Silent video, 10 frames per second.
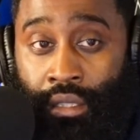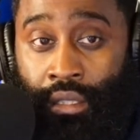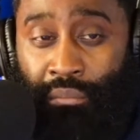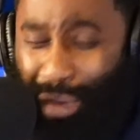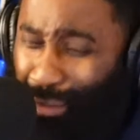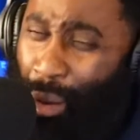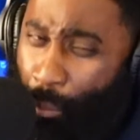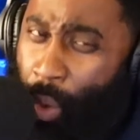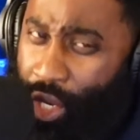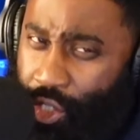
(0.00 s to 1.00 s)
I'm
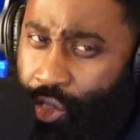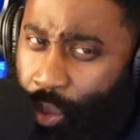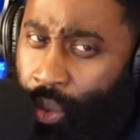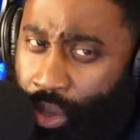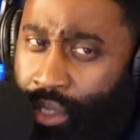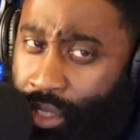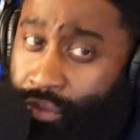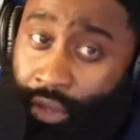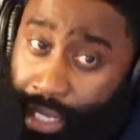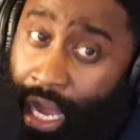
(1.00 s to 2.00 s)
quite sure that
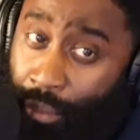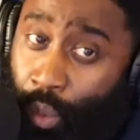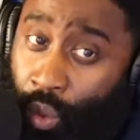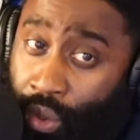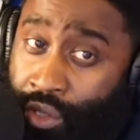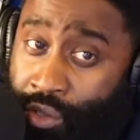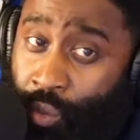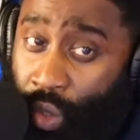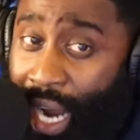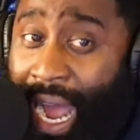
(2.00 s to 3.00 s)
the Cowboys
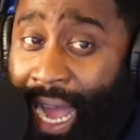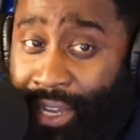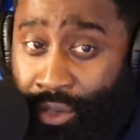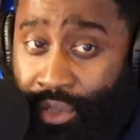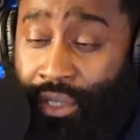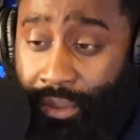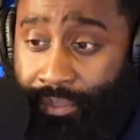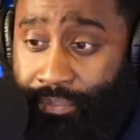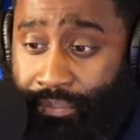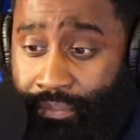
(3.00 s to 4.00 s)
were high on him.
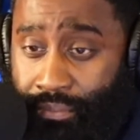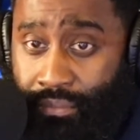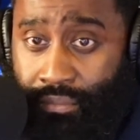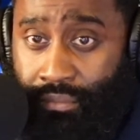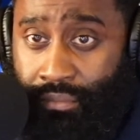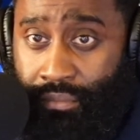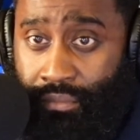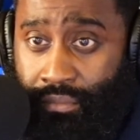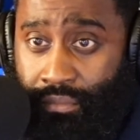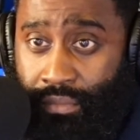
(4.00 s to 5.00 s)

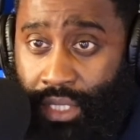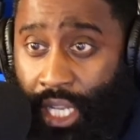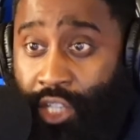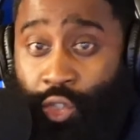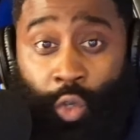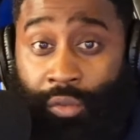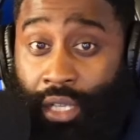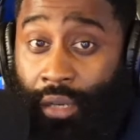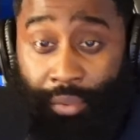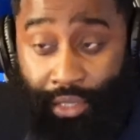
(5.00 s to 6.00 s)
And they scooped
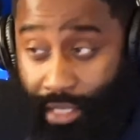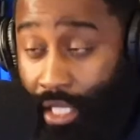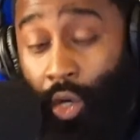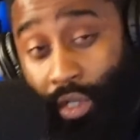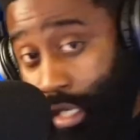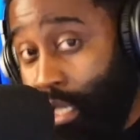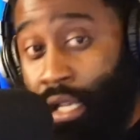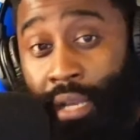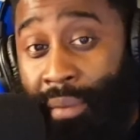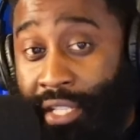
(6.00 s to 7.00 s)
up and said, okay,
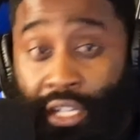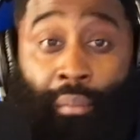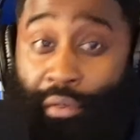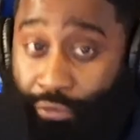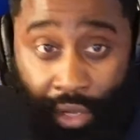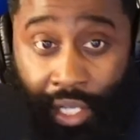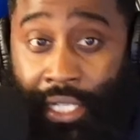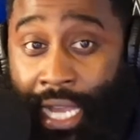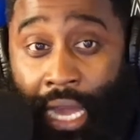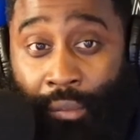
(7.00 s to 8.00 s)
let me jump in front of the
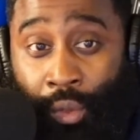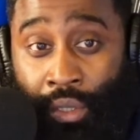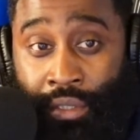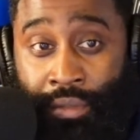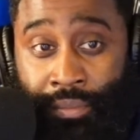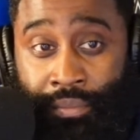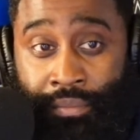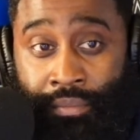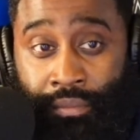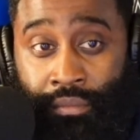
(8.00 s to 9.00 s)
Cowboys.
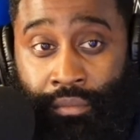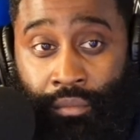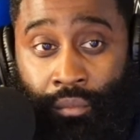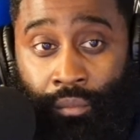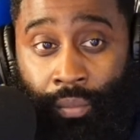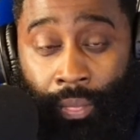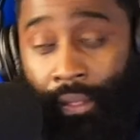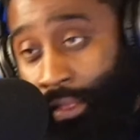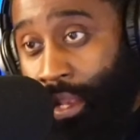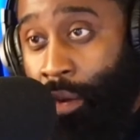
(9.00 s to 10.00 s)

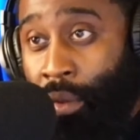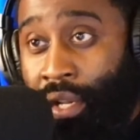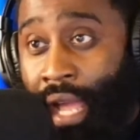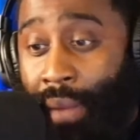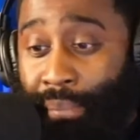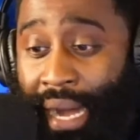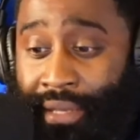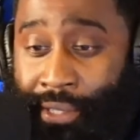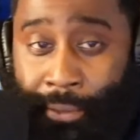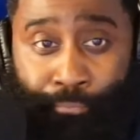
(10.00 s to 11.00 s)
And then they went and got
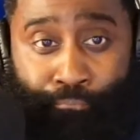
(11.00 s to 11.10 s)
Mazi.